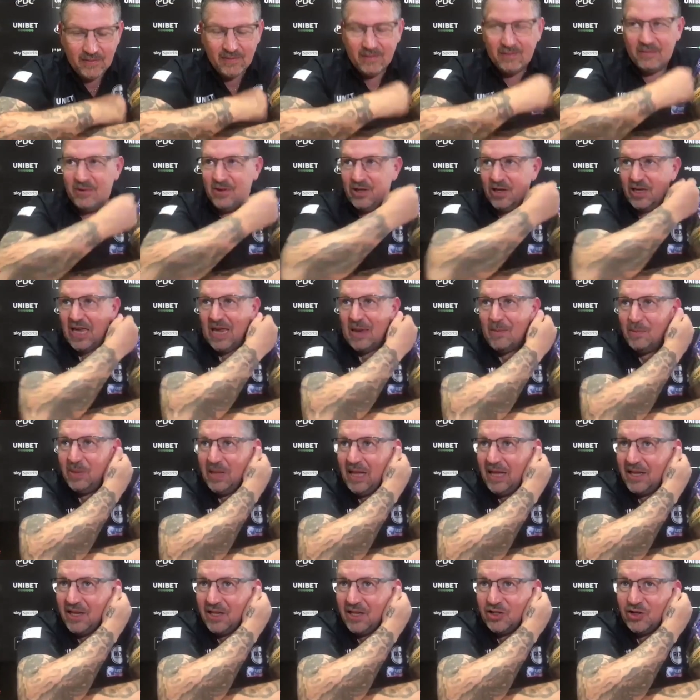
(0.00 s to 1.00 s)
Well, your game
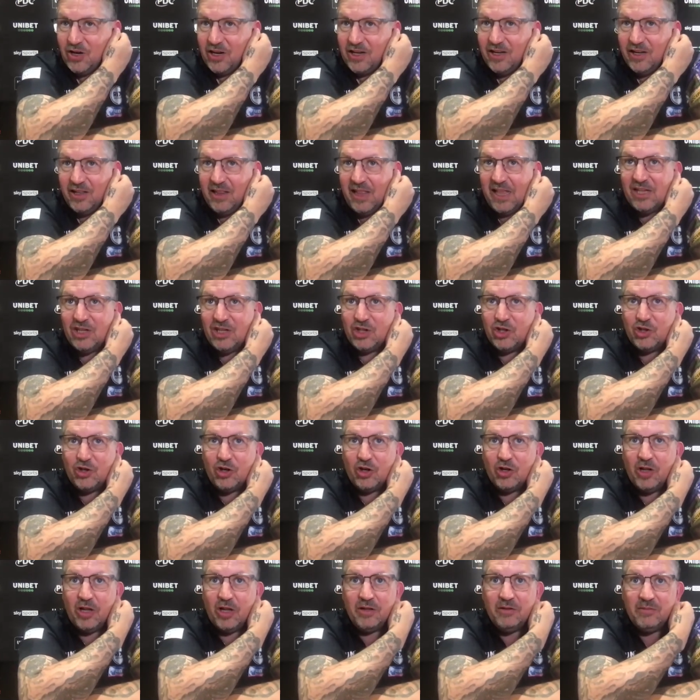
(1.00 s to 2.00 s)
plan is, right, Glenn's
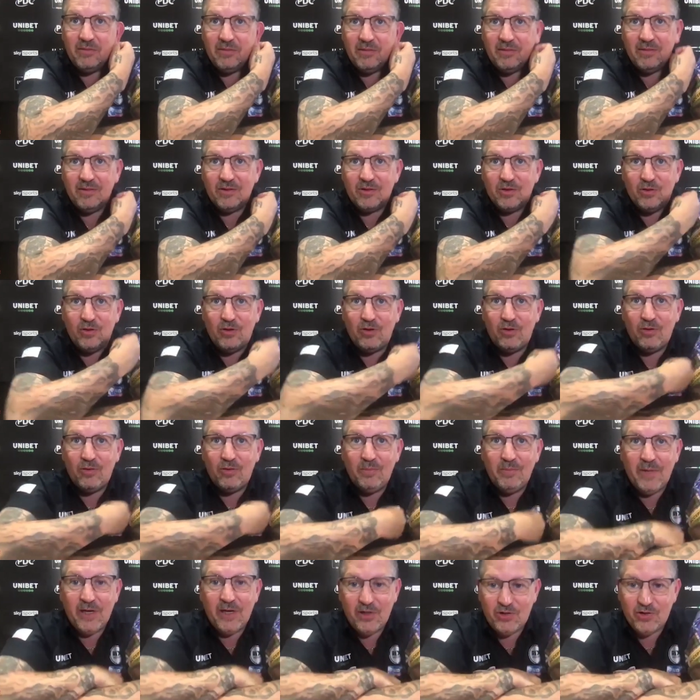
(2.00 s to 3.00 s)
struggling, so
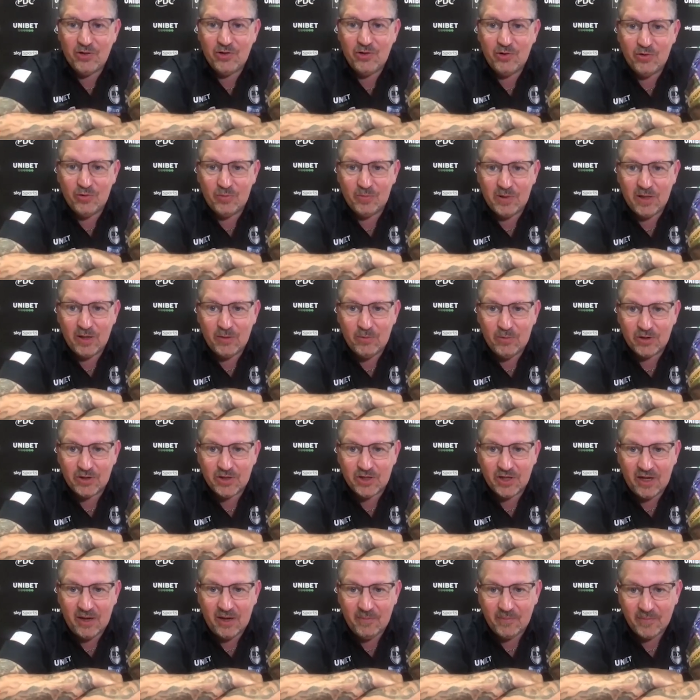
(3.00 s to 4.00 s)
make sure you don't play worse
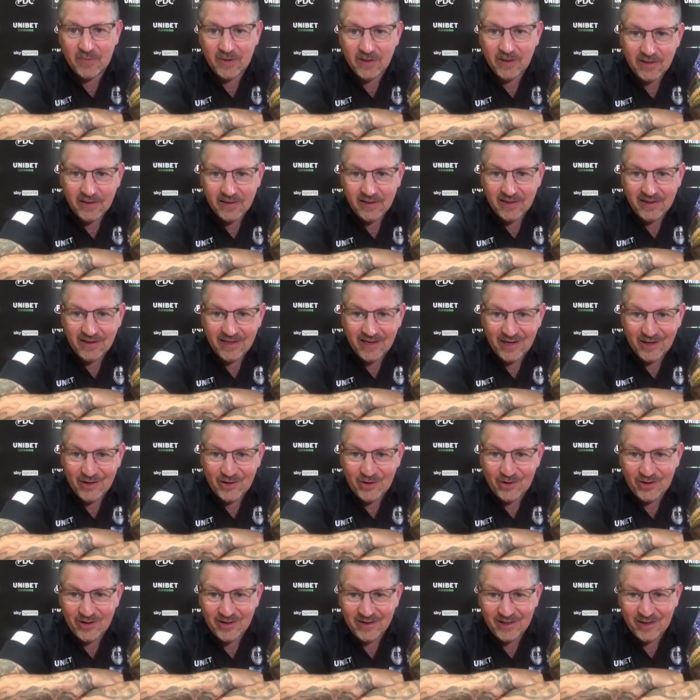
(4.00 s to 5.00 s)
than him. You
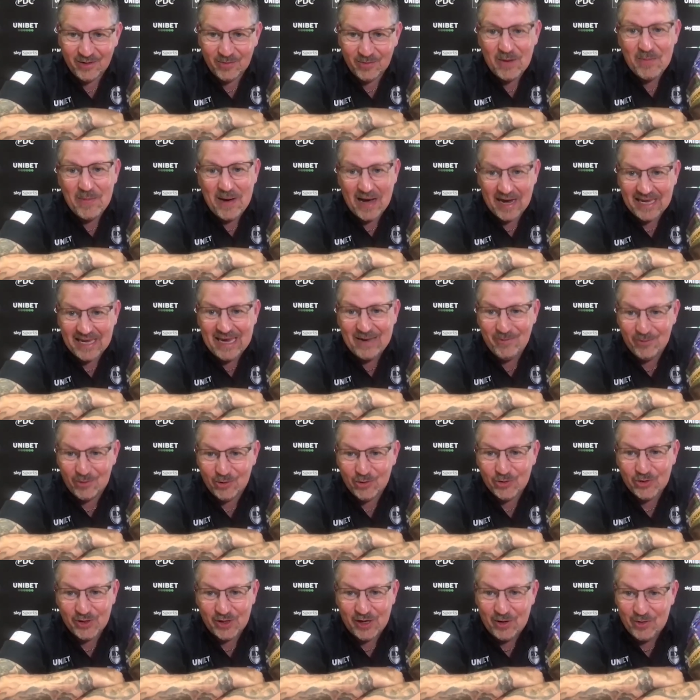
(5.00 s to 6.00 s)
know, and the way my game
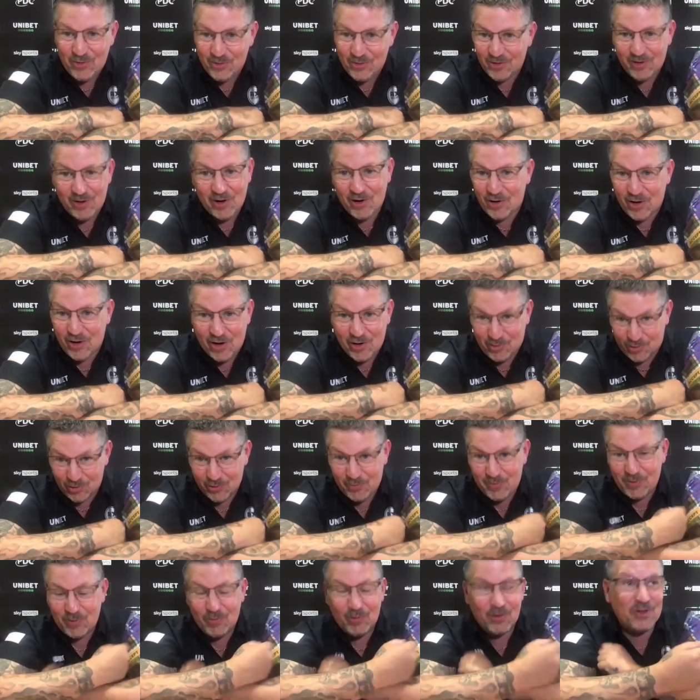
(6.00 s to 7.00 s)
goes now, it
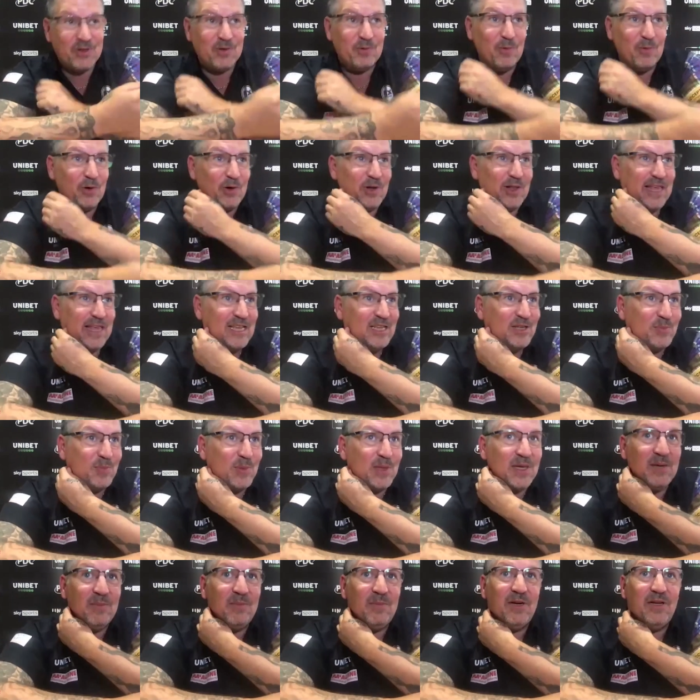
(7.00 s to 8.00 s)
could be worse than what Glenn's
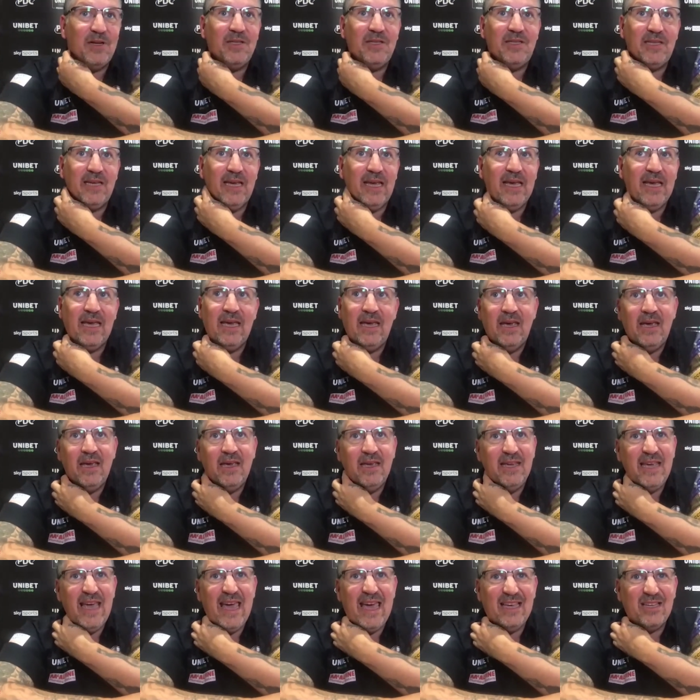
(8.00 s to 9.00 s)
playing. But
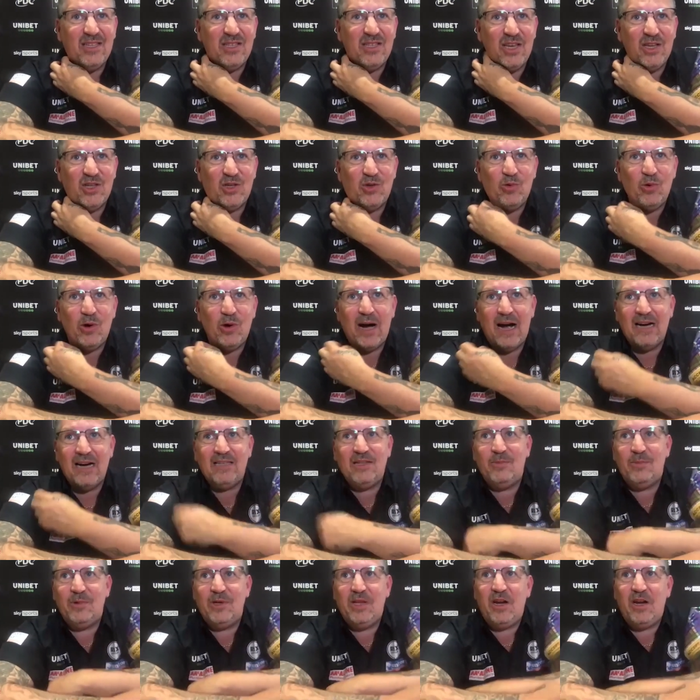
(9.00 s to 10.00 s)
yeah, it's no hard.
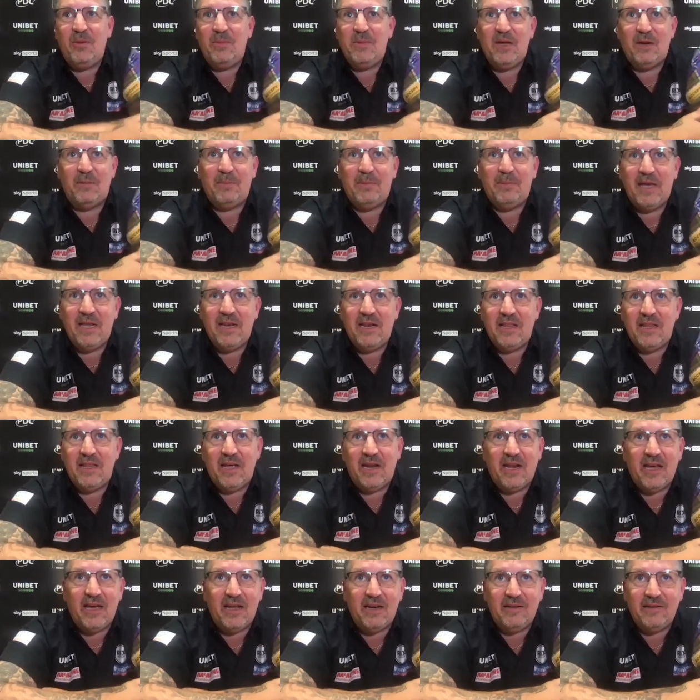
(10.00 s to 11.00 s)
I mean, you're up there playing and they're
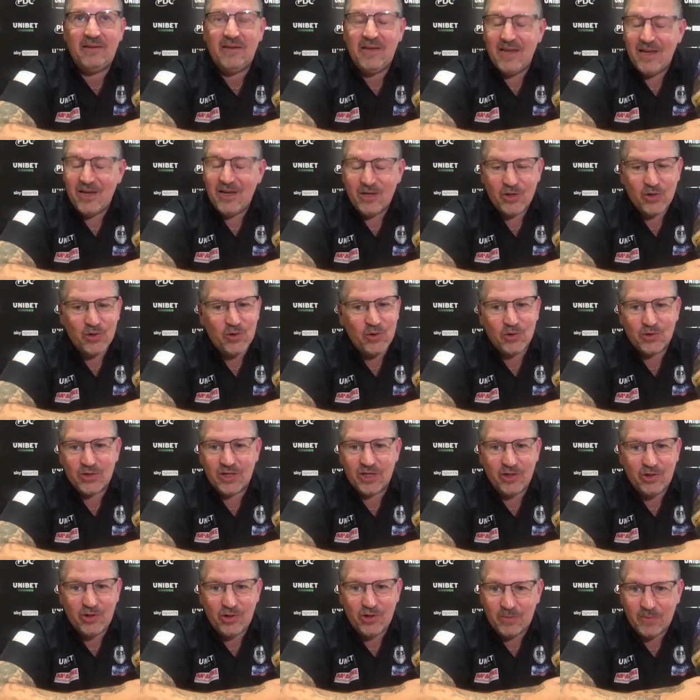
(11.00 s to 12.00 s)
hitting scores
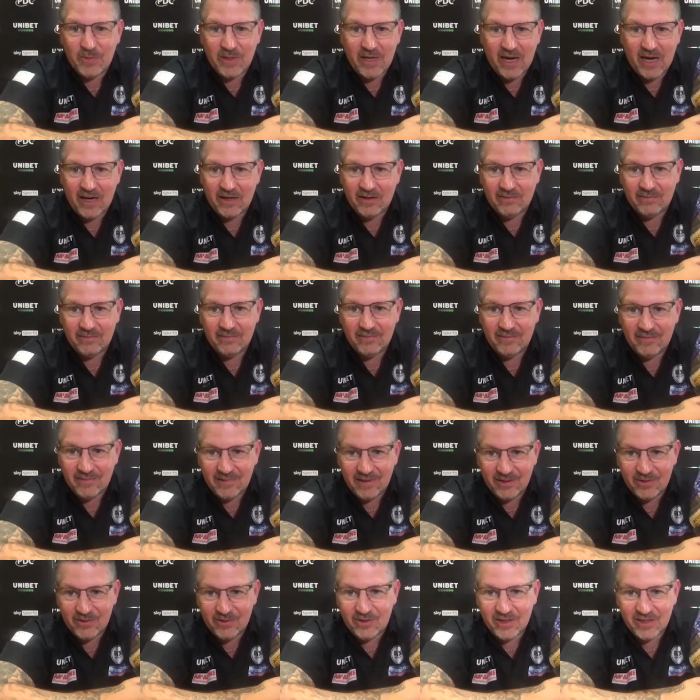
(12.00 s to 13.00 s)
that you shouldn't be hitting.
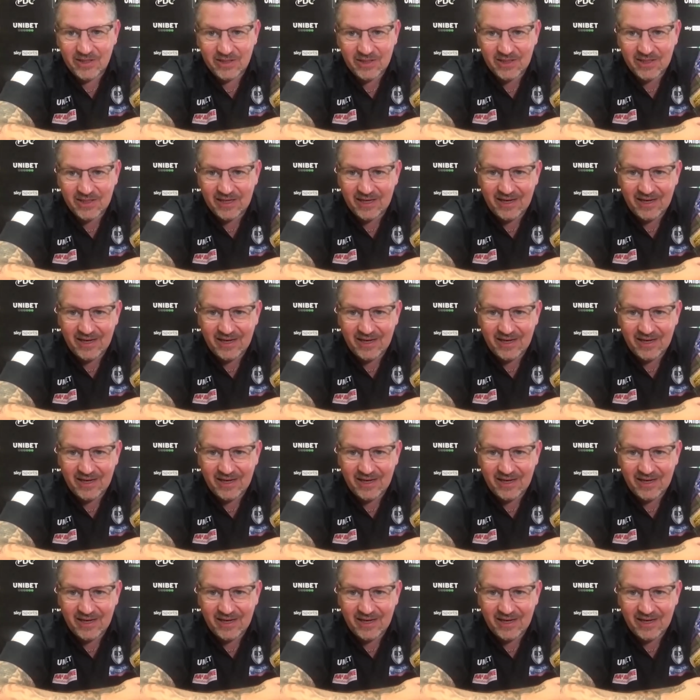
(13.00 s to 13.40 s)
You know, it's